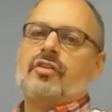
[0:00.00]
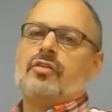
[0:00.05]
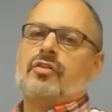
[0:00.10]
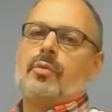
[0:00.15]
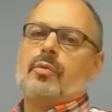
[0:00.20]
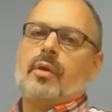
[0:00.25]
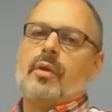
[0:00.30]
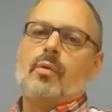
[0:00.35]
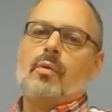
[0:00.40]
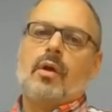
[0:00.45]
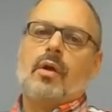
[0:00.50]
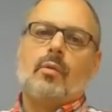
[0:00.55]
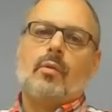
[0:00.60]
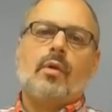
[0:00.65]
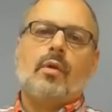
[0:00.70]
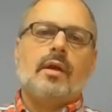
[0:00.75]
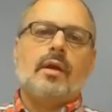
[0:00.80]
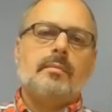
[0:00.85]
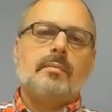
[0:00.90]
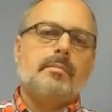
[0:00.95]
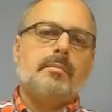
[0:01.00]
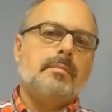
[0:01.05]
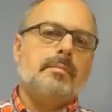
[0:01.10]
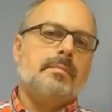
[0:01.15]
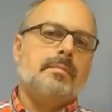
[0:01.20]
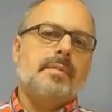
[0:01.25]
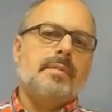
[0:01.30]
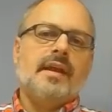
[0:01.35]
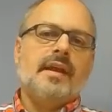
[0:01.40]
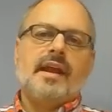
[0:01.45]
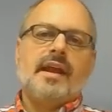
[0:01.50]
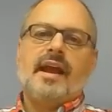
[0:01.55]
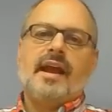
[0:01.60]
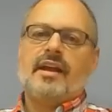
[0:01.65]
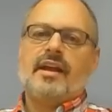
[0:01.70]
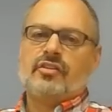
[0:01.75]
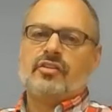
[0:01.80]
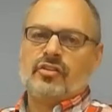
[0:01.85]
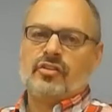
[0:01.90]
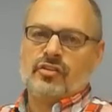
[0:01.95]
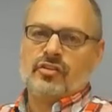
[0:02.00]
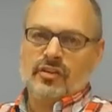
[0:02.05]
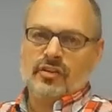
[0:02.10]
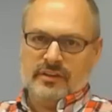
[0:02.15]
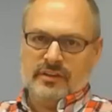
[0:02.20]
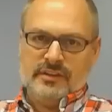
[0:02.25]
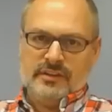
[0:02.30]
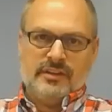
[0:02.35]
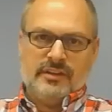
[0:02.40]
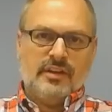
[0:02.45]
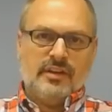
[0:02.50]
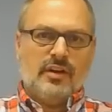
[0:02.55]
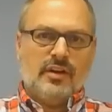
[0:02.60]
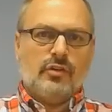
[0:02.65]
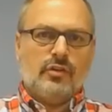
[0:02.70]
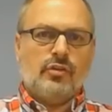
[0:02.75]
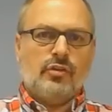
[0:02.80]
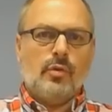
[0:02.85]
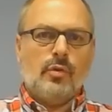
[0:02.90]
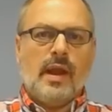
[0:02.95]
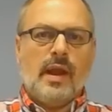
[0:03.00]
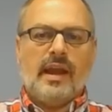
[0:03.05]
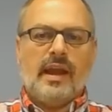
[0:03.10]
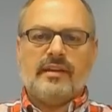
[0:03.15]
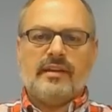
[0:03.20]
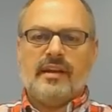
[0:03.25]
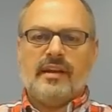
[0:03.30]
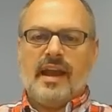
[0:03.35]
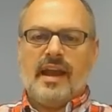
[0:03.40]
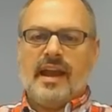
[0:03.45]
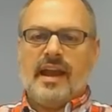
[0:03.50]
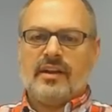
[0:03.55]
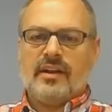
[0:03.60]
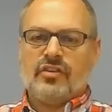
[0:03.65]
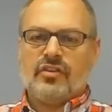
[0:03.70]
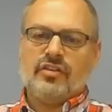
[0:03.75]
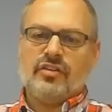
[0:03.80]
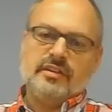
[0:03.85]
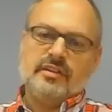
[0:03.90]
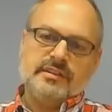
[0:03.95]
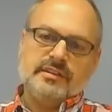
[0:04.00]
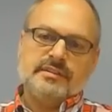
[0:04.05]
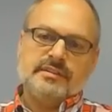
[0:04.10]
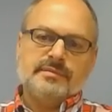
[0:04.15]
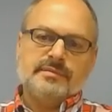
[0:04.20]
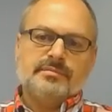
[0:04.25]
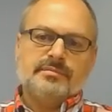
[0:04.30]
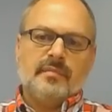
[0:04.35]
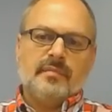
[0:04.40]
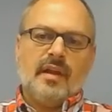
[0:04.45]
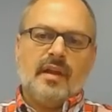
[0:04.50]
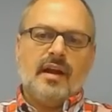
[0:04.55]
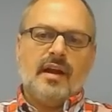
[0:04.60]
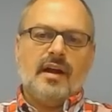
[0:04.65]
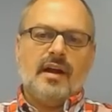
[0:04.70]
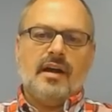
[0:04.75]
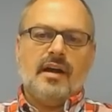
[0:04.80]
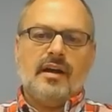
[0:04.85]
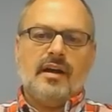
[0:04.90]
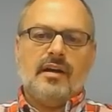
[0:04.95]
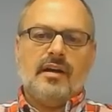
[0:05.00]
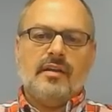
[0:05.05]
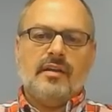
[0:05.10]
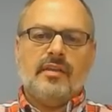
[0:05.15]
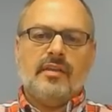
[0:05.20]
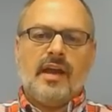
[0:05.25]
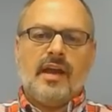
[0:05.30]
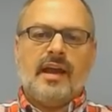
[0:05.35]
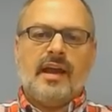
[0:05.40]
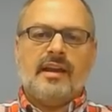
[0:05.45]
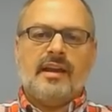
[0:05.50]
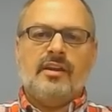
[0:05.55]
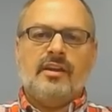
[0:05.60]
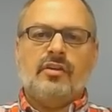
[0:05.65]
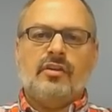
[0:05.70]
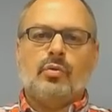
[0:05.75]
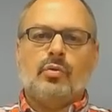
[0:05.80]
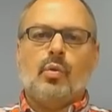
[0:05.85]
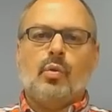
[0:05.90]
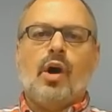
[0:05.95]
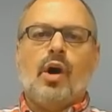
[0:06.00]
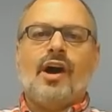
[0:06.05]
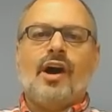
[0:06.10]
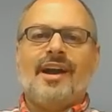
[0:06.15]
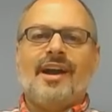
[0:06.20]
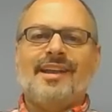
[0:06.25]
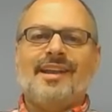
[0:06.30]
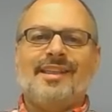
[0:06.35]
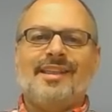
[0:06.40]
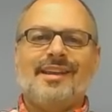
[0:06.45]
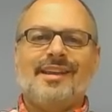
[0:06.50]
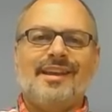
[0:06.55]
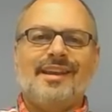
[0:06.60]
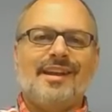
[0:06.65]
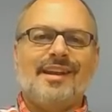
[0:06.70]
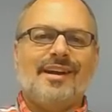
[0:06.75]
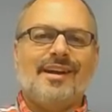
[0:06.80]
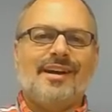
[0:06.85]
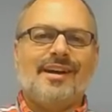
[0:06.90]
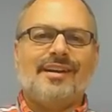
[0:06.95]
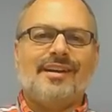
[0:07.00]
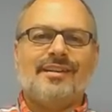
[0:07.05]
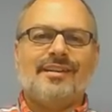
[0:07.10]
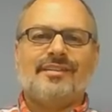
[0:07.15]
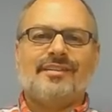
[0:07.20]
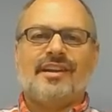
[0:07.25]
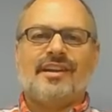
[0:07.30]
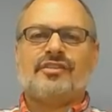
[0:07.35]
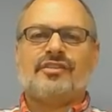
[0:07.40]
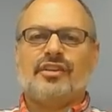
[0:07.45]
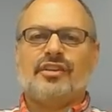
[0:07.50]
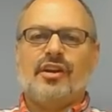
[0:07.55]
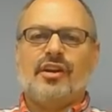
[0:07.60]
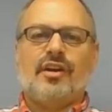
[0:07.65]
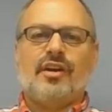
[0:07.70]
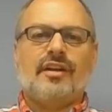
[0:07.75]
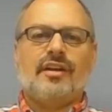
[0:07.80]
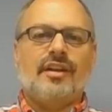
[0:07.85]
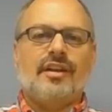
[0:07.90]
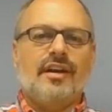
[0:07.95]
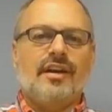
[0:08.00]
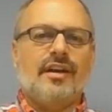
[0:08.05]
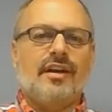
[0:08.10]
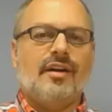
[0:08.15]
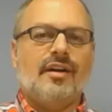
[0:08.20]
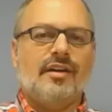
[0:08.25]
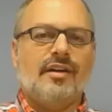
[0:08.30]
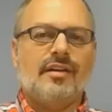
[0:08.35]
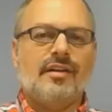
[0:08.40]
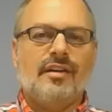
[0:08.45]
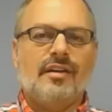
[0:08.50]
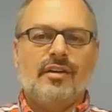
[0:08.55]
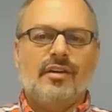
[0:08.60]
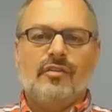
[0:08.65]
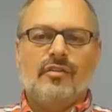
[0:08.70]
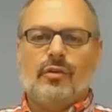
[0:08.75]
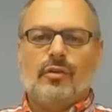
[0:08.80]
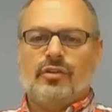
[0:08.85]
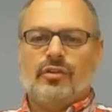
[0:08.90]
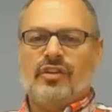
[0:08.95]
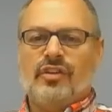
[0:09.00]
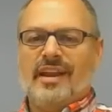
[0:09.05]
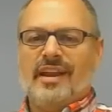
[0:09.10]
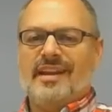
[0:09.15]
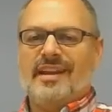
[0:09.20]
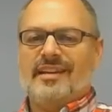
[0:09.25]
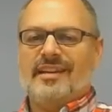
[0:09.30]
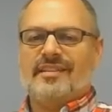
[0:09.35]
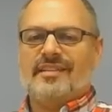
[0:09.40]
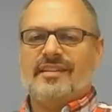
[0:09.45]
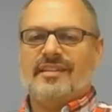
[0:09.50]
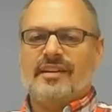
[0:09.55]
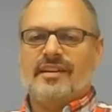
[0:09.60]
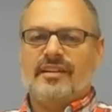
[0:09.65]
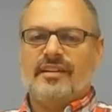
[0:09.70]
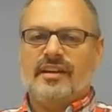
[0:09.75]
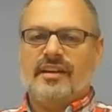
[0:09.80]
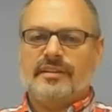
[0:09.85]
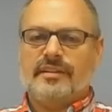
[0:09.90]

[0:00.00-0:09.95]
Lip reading: Do we want one big ass, two-handed axe? That is why the section on Forseti isn't done yet.